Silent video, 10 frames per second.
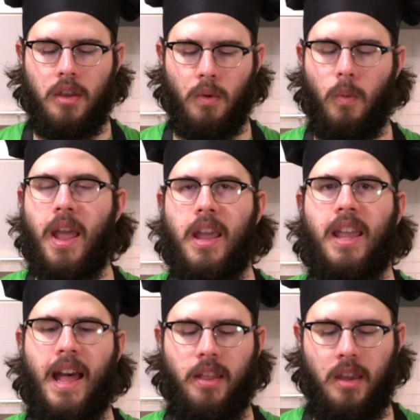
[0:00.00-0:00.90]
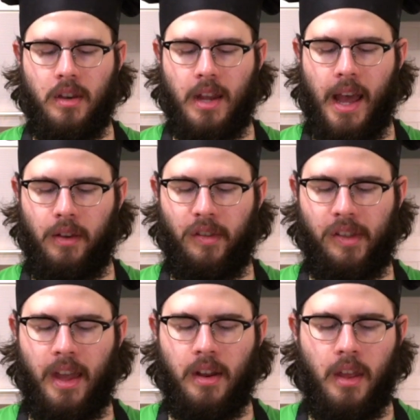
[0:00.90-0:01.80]
You're right, Gali, Tahu
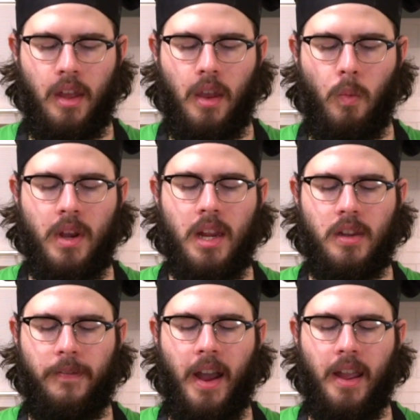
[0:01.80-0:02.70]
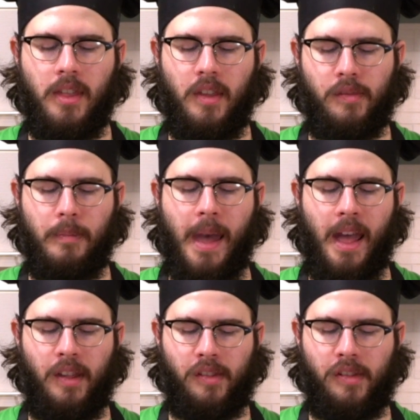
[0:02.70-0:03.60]
said. We need to find these
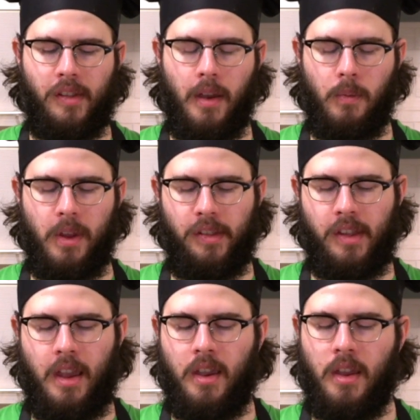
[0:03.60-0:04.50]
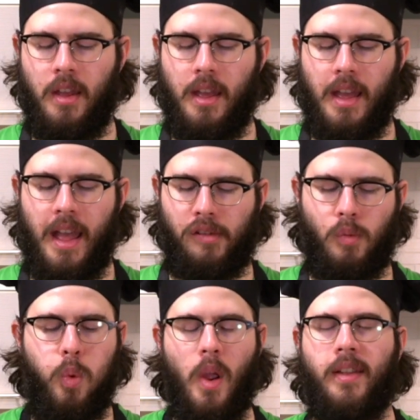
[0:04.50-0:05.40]
masks uh, we seek, as
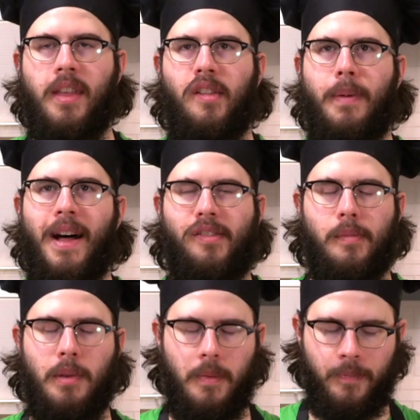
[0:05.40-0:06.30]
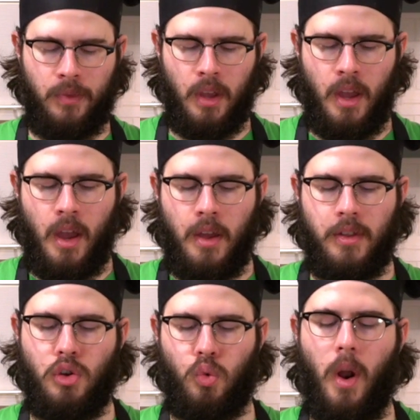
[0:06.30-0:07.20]
quickly as possible.
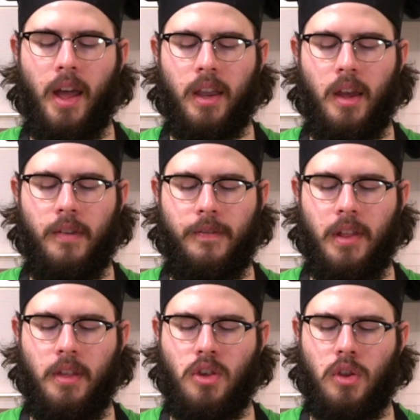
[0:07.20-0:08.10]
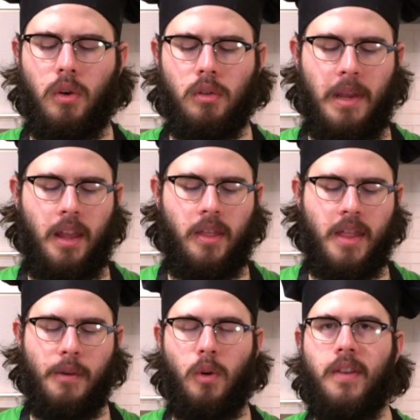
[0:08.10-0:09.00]
The Turaga of the village told me
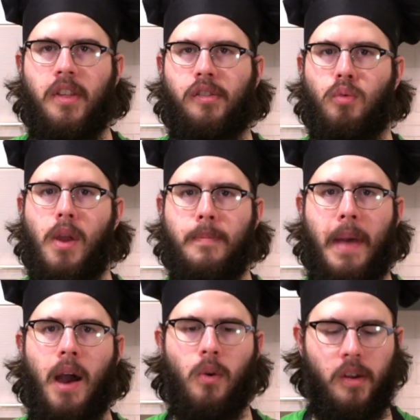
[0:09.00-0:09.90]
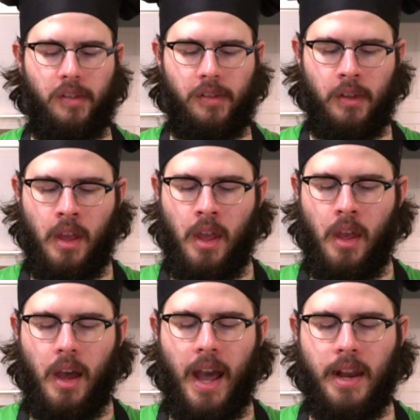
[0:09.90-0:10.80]
they will give us great powers.
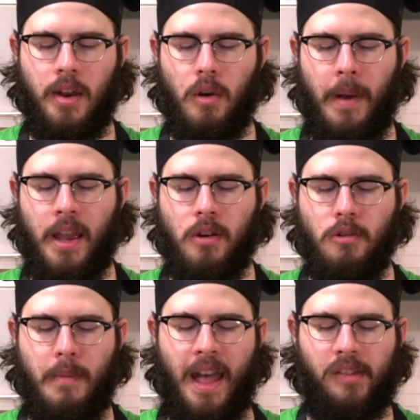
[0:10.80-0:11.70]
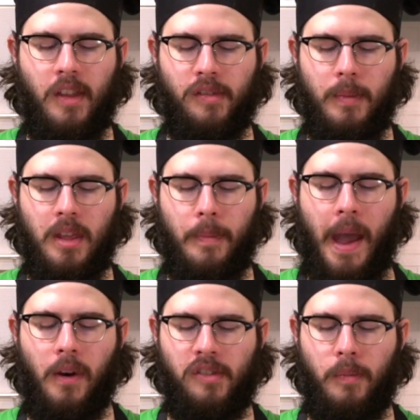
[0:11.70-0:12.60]
I know my own mask gives me the
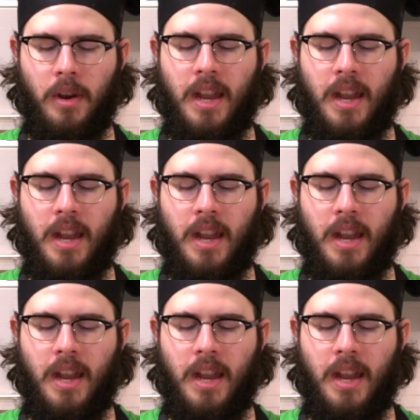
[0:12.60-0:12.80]
powers of